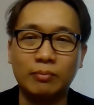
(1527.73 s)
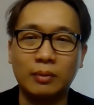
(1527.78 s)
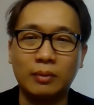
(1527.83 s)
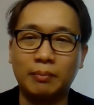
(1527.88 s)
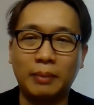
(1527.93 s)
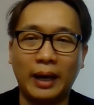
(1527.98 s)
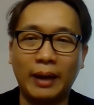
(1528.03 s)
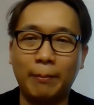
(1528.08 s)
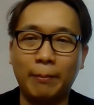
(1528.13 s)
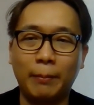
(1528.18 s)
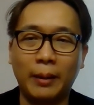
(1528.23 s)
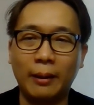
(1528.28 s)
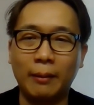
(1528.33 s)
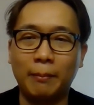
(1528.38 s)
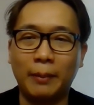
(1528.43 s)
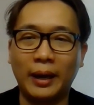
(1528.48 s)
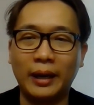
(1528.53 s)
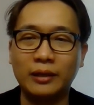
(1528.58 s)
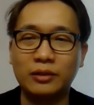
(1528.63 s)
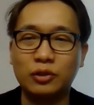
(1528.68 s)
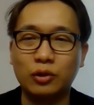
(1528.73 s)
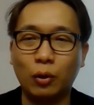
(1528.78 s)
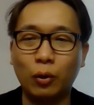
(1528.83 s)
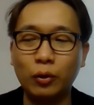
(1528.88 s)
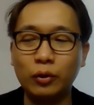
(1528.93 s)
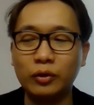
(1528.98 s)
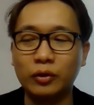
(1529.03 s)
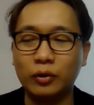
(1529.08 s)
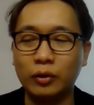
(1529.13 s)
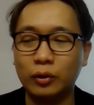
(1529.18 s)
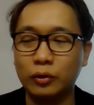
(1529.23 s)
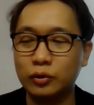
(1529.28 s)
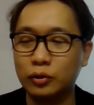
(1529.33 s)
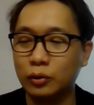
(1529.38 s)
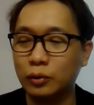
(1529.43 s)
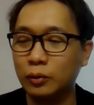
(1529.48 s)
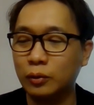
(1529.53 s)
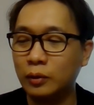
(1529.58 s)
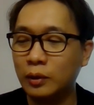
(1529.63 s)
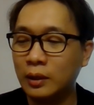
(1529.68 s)
by its own, you know.
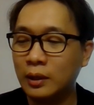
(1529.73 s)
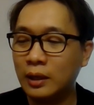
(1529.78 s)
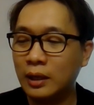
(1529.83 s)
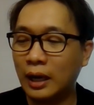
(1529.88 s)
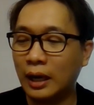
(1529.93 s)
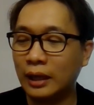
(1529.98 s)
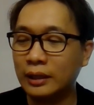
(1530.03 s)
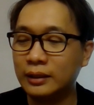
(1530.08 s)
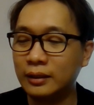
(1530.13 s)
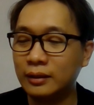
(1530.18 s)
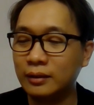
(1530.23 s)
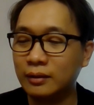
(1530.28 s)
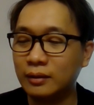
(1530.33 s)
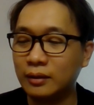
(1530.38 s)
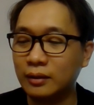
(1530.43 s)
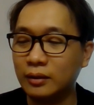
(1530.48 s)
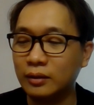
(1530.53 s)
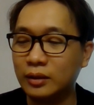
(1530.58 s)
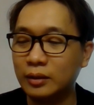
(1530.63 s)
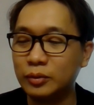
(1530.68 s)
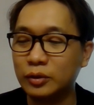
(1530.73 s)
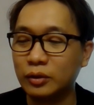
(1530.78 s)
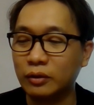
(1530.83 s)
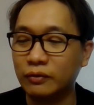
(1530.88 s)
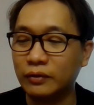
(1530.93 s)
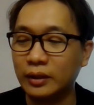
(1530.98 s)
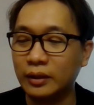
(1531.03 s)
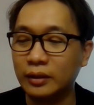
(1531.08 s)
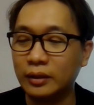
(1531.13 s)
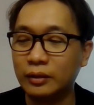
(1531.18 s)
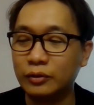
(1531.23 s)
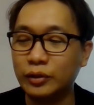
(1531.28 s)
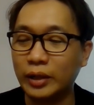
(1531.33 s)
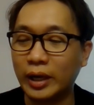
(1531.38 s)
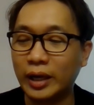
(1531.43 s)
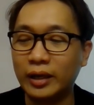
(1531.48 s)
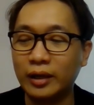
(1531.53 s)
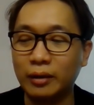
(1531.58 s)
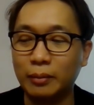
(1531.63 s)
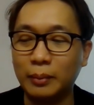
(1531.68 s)
So I think in terms of the
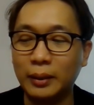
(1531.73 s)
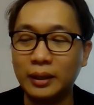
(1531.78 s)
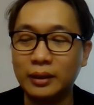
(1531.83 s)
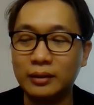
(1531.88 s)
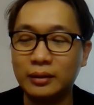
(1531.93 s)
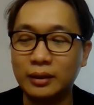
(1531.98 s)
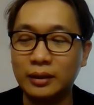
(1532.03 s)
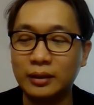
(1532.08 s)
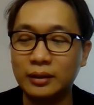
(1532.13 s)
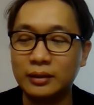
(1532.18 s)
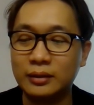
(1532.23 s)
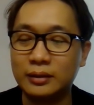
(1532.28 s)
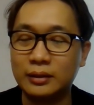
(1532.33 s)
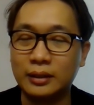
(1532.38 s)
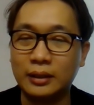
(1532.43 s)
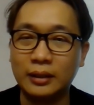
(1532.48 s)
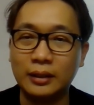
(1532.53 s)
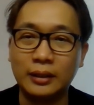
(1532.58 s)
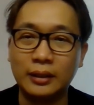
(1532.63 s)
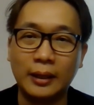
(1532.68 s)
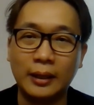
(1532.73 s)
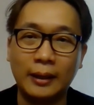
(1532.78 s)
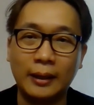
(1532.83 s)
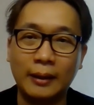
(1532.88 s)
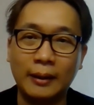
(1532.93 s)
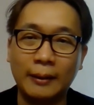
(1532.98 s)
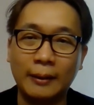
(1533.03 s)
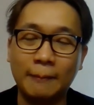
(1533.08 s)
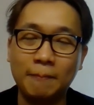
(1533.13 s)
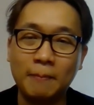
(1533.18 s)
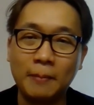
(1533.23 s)
tracking abilities, the